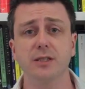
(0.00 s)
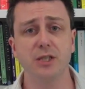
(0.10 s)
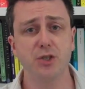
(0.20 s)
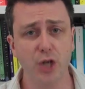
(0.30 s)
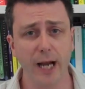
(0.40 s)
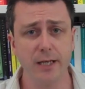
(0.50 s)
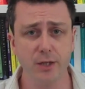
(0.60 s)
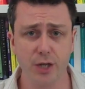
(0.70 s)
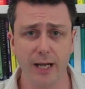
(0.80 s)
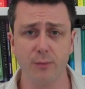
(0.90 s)
this
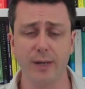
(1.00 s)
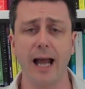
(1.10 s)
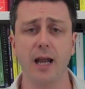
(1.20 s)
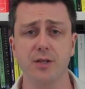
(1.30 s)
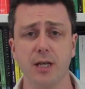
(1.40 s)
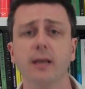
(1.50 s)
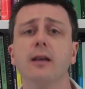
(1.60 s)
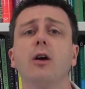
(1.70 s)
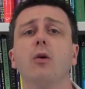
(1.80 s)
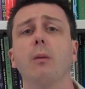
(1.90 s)
change in reality,
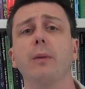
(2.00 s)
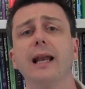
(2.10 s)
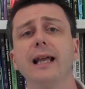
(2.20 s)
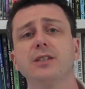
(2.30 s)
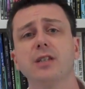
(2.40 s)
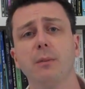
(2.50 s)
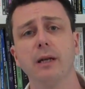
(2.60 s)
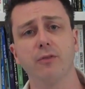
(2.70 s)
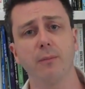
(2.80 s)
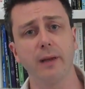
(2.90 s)
when we lead somebody
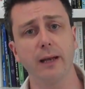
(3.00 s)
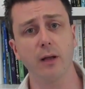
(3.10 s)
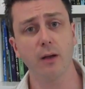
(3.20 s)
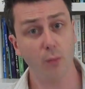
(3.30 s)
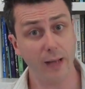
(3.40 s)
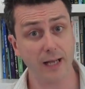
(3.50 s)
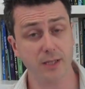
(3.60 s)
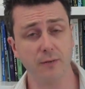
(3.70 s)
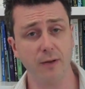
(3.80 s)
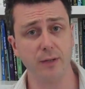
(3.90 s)
from the reality
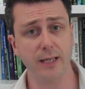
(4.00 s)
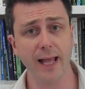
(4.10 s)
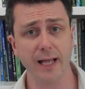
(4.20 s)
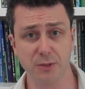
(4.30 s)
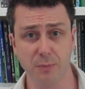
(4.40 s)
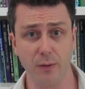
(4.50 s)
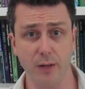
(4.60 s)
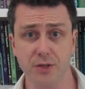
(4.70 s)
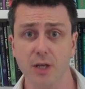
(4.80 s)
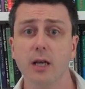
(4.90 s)
of everyday
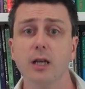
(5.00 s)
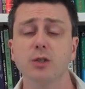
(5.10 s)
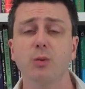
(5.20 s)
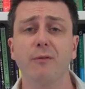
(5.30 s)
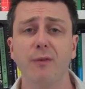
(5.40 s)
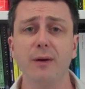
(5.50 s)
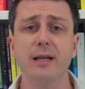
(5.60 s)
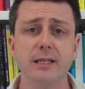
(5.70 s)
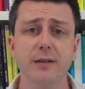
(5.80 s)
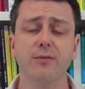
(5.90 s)
experience to a very
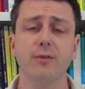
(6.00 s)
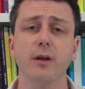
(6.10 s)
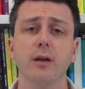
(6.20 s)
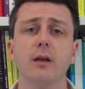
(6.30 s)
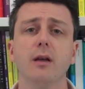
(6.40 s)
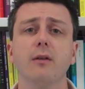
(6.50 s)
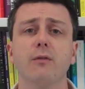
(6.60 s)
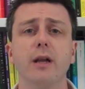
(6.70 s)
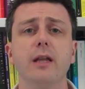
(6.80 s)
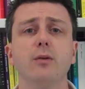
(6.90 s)
different,
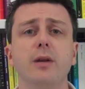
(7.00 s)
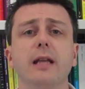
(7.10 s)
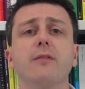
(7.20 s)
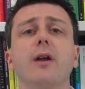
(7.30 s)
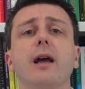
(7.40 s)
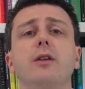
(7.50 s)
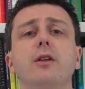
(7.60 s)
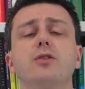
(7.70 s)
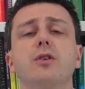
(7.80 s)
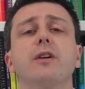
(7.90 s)
very unique, very
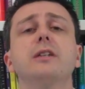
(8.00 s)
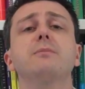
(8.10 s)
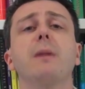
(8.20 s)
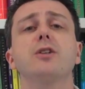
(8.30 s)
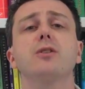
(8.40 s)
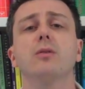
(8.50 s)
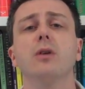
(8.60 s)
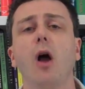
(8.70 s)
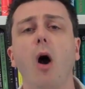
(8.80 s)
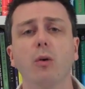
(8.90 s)
unusual, very special,
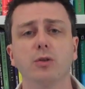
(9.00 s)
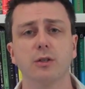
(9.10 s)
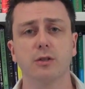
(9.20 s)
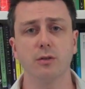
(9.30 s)
altered,